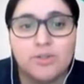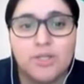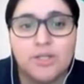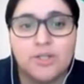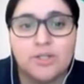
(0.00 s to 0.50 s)

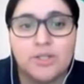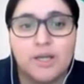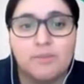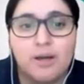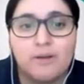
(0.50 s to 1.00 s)
teachers
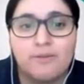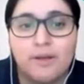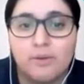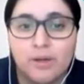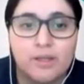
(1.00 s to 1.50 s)
can modify
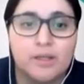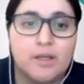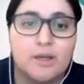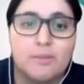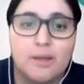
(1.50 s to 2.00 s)

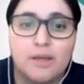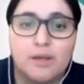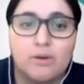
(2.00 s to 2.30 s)
curriculum and